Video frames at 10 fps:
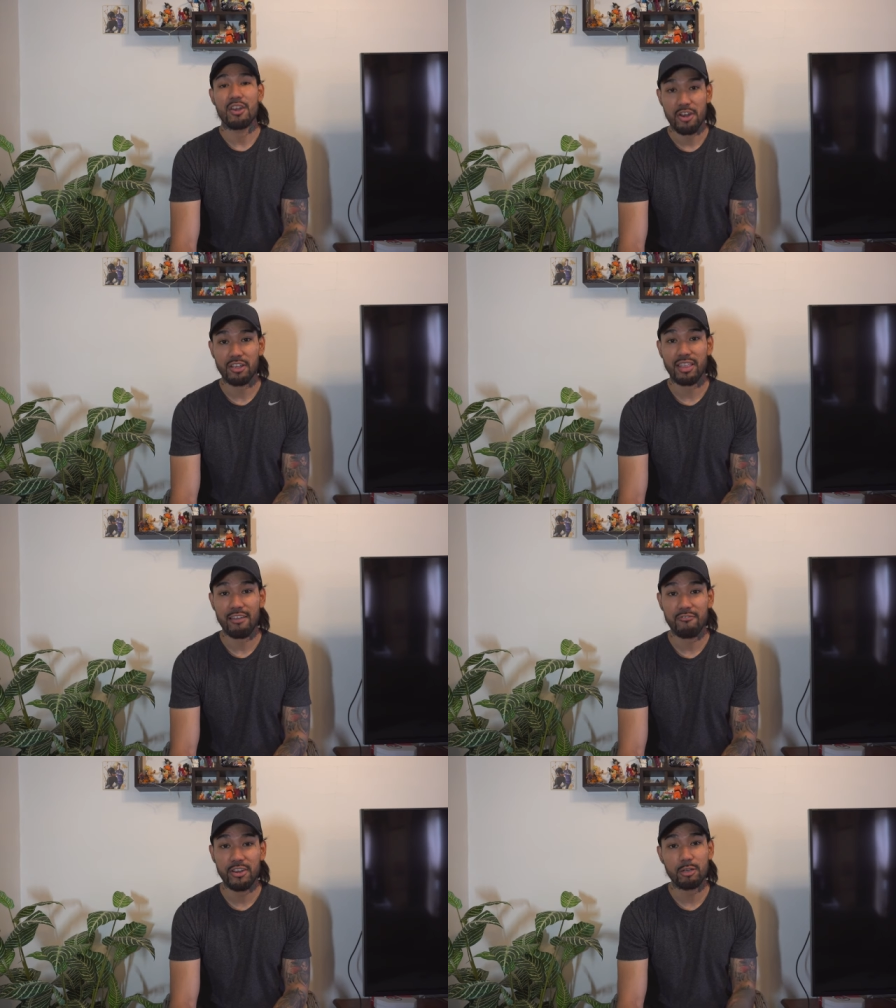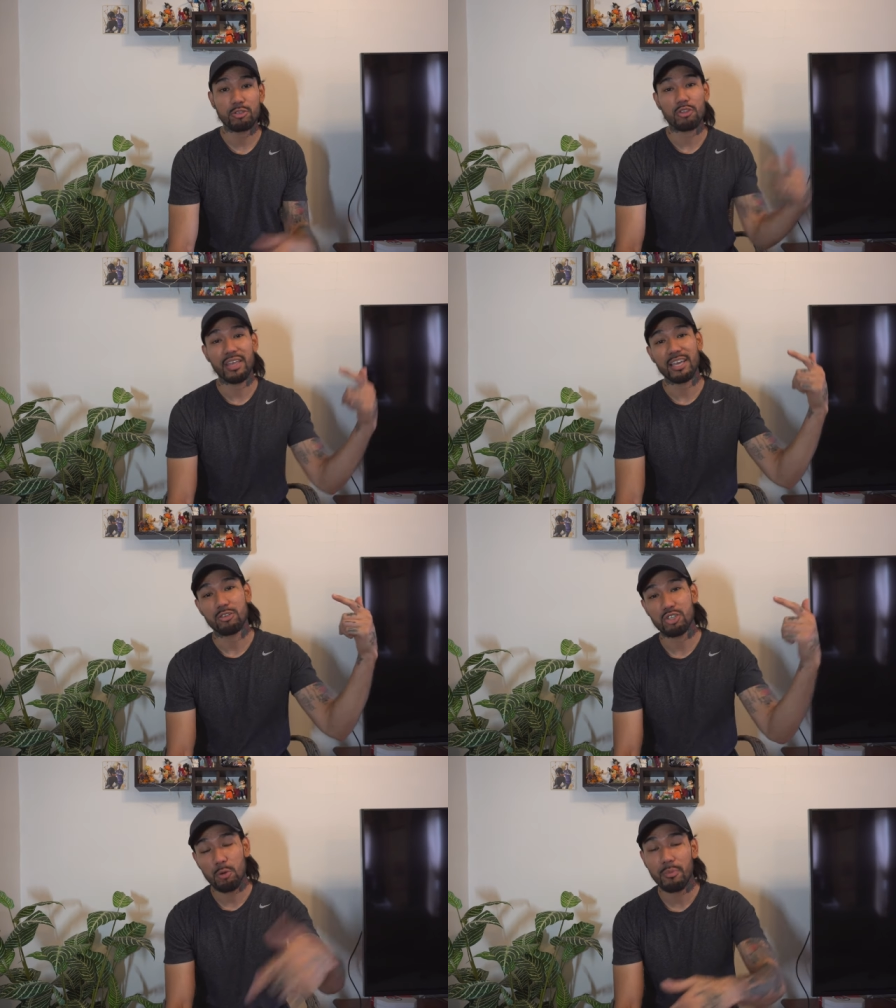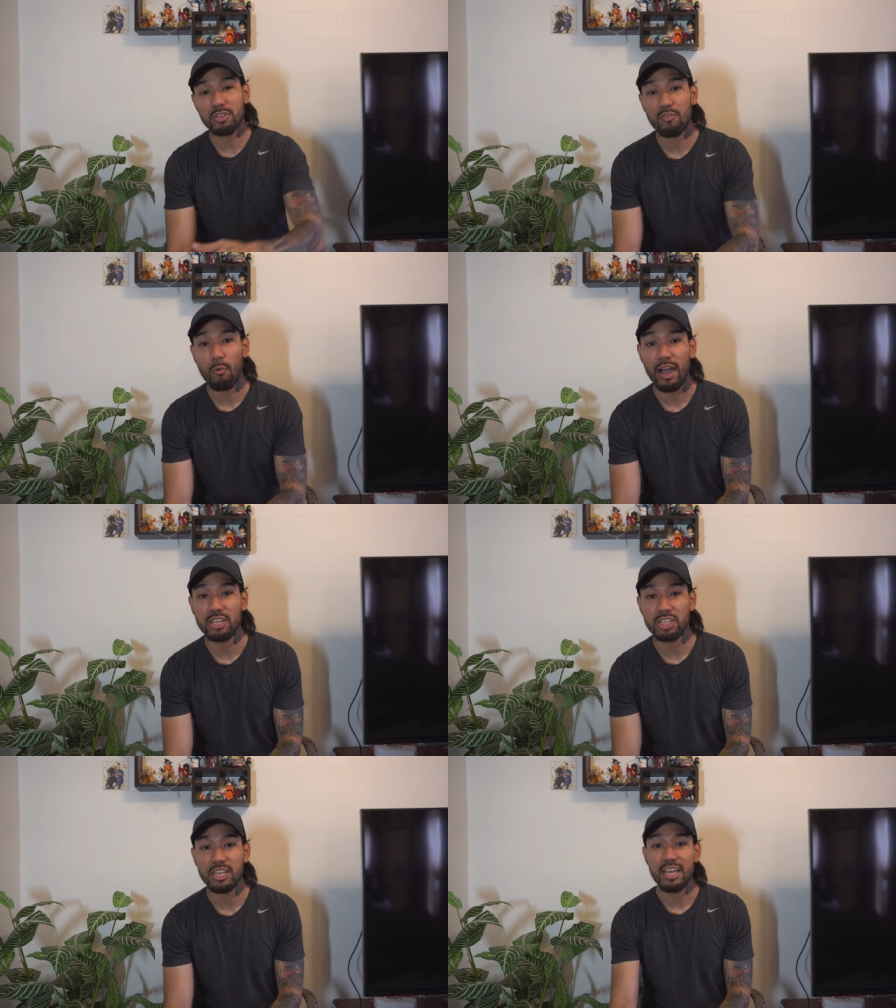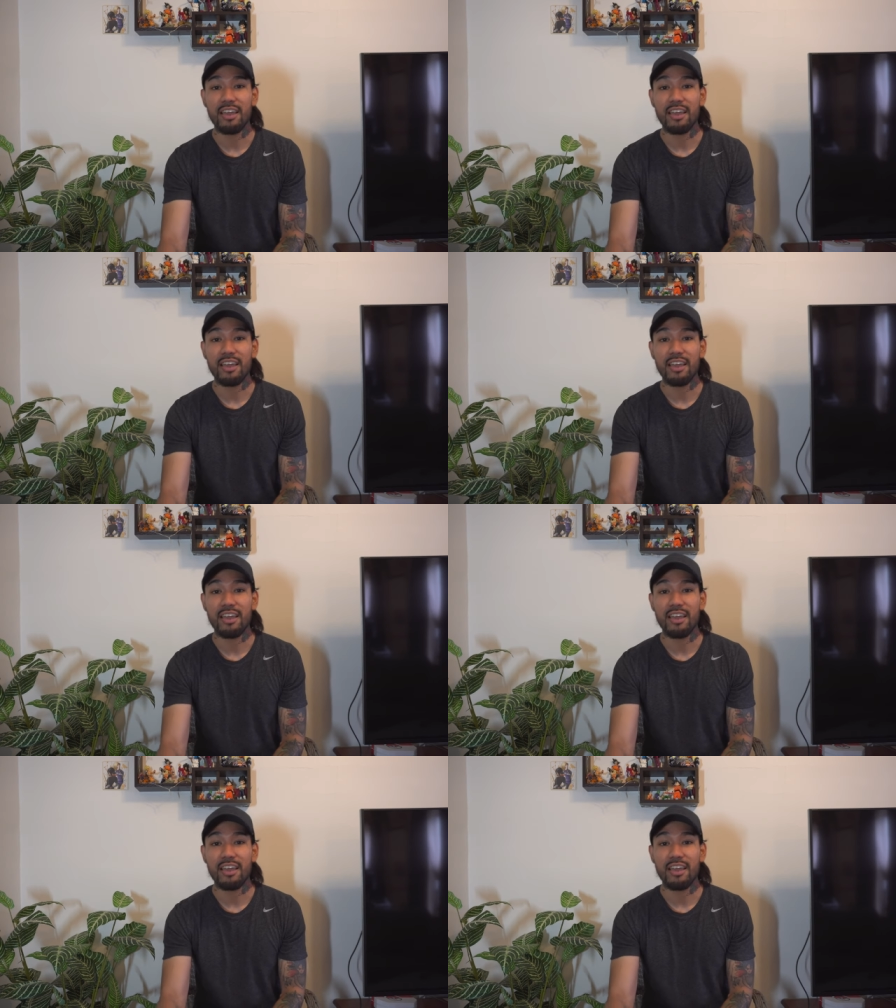Nerd Life video. So thank you so much for watching.